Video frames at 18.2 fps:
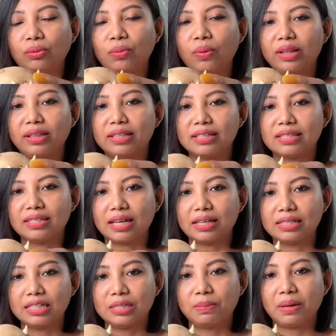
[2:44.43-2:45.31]
when they
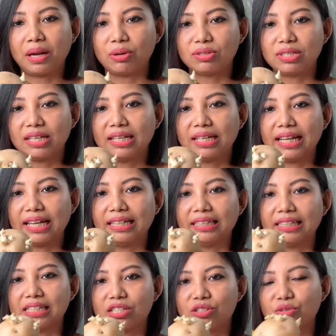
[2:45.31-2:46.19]
start sprouting like
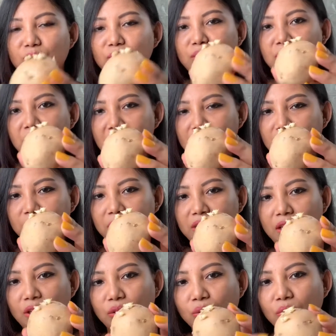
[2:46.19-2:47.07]
this from the main
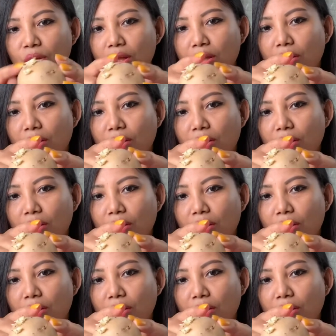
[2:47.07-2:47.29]
potato.